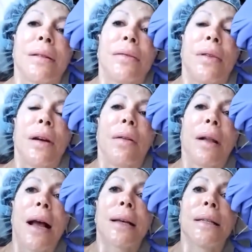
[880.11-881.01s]
It's a very
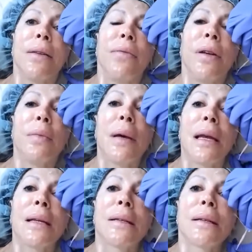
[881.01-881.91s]
relaxing few
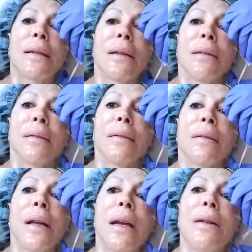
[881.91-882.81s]
minutes to
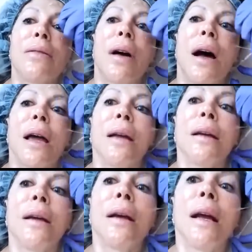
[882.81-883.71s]
let it dry.